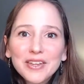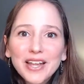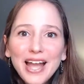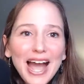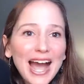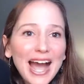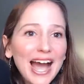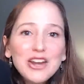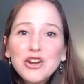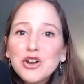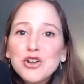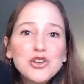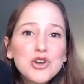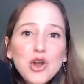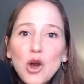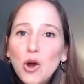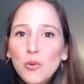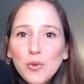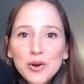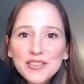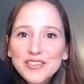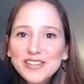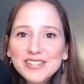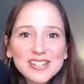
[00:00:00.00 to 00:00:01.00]
I don't know
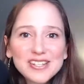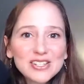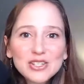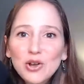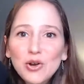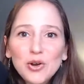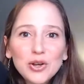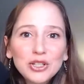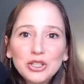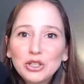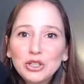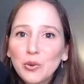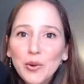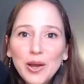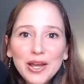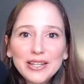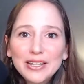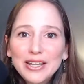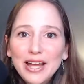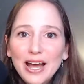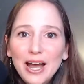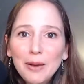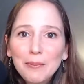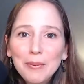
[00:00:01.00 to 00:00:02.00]
where this is going to
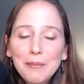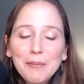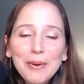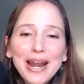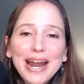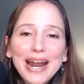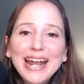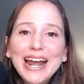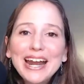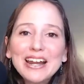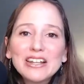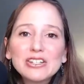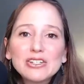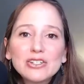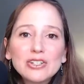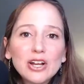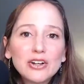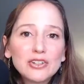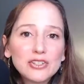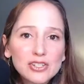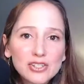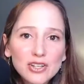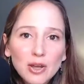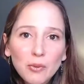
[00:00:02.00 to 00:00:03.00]
end up, but I got to
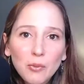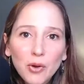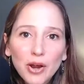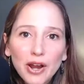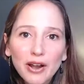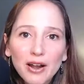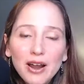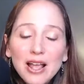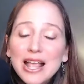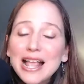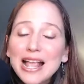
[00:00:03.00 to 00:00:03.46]
start somewhere.